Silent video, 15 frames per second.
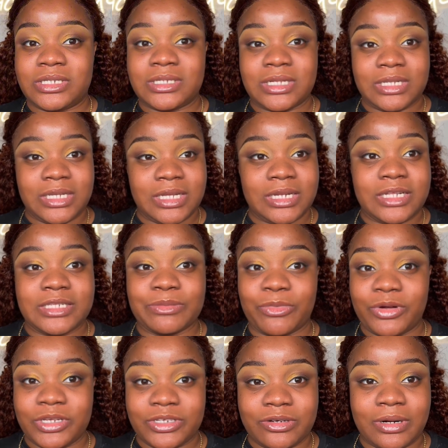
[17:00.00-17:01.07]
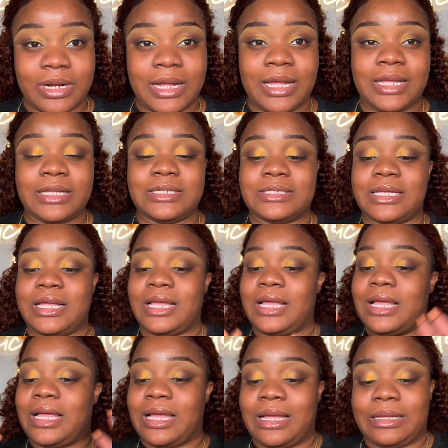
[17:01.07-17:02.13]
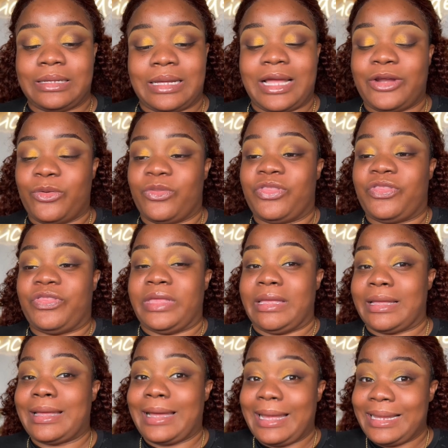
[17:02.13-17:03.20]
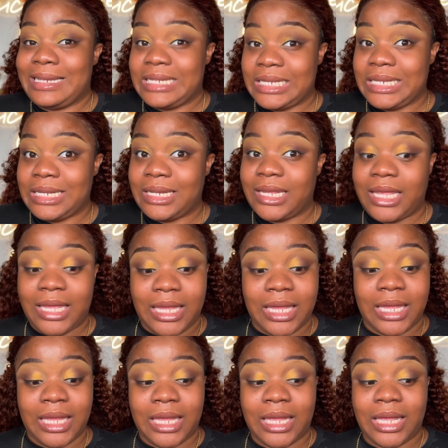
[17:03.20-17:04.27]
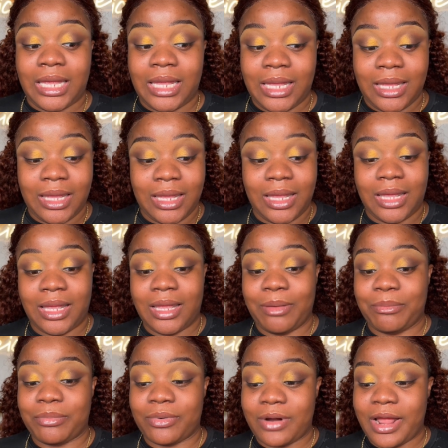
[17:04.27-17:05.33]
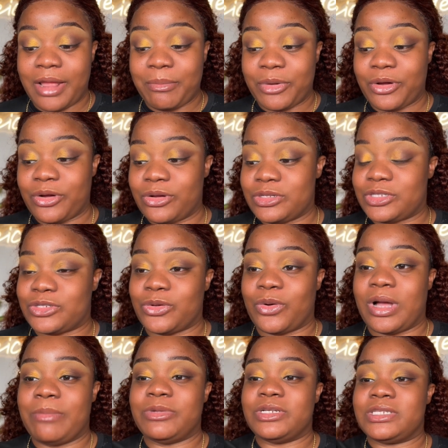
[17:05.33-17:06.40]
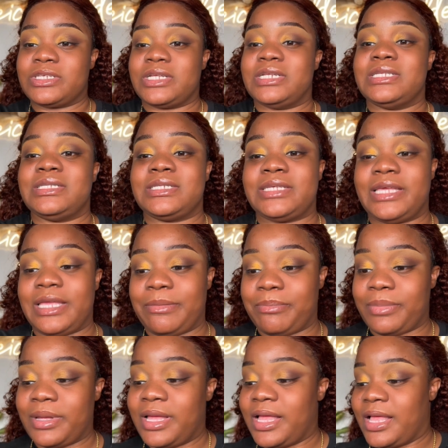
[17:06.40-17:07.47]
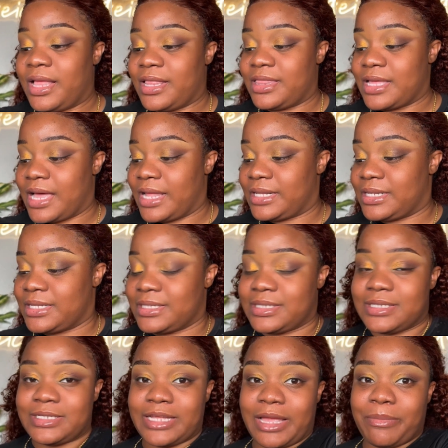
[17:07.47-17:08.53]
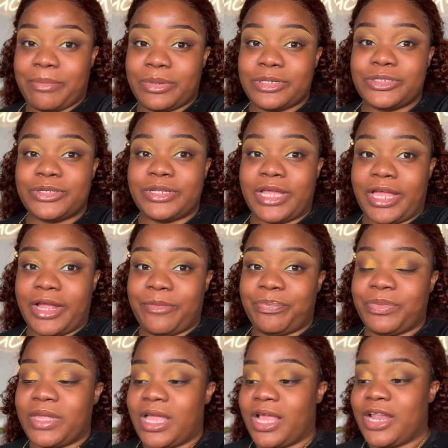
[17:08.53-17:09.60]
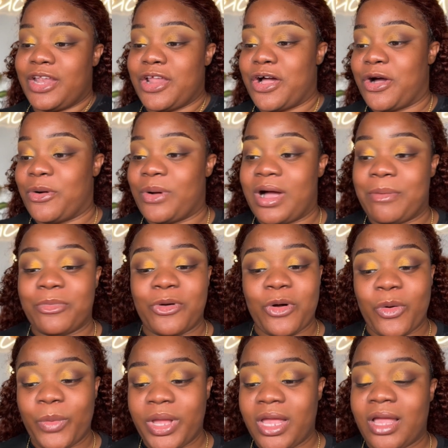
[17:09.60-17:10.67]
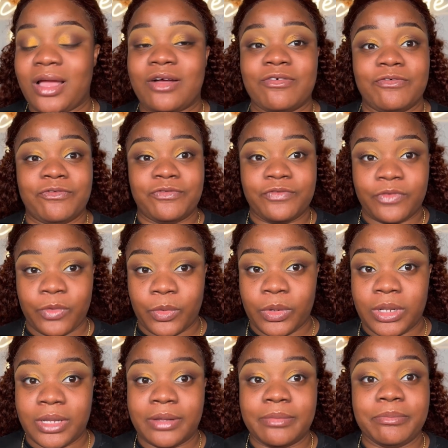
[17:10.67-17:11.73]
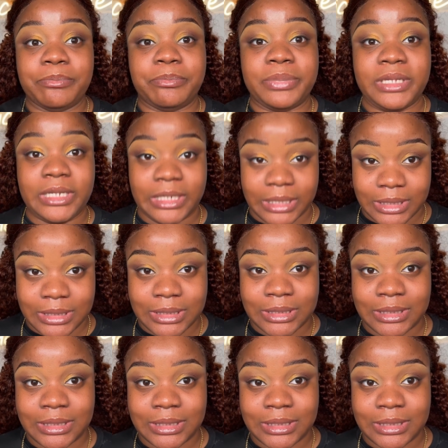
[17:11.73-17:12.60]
clean, it's moisturized, I don't think I need a primer, so I'm just gonna skip that step today. Now I'm going full beat.